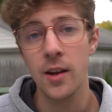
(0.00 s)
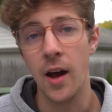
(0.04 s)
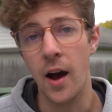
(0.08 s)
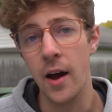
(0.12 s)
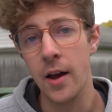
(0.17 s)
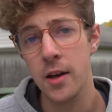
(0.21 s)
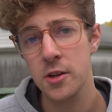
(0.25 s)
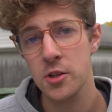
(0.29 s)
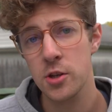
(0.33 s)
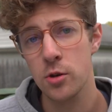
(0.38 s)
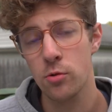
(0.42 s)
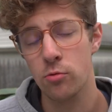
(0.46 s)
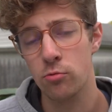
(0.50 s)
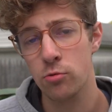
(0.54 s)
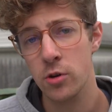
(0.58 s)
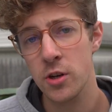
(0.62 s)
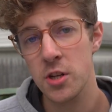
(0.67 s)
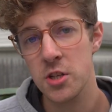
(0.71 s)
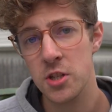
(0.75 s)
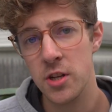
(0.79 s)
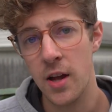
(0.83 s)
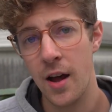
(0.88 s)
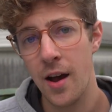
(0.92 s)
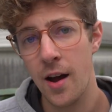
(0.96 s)
I actually
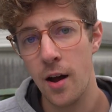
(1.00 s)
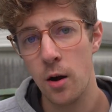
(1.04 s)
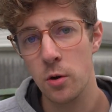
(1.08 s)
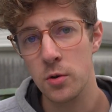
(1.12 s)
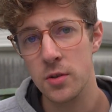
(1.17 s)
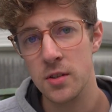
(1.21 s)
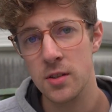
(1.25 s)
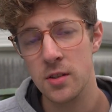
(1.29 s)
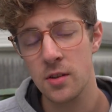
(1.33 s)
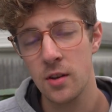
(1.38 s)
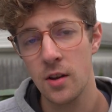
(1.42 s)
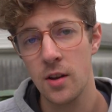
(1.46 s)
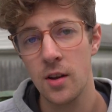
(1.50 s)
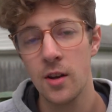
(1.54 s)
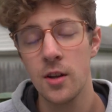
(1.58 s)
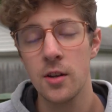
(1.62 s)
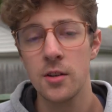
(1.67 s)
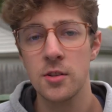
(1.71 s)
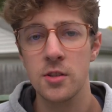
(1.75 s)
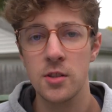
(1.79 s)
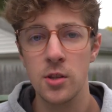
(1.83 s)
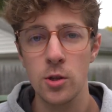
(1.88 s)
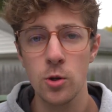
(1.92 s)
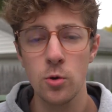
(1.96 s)
reached out
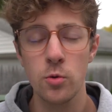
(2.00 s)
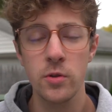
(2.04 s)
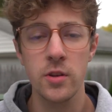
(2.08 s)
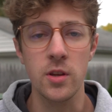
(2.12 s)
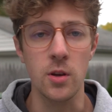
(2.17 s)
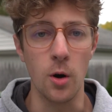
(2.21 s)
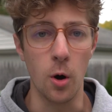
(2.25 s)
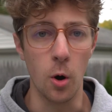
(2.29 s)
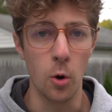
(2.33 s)
to the